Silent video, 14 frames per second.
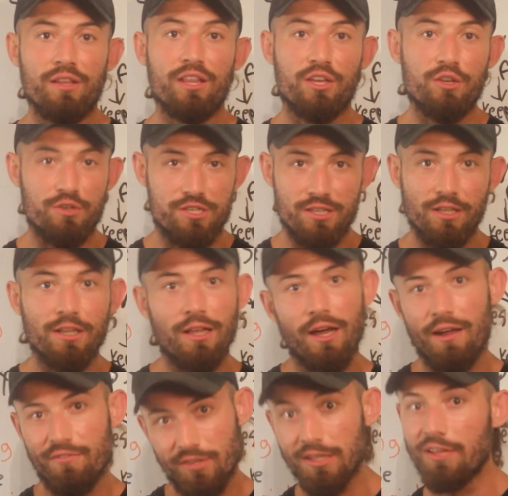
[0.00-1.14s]
Like you're still
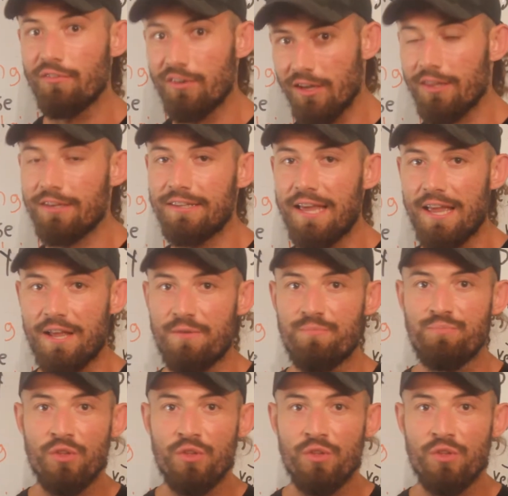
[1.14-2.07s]
alive to live another day,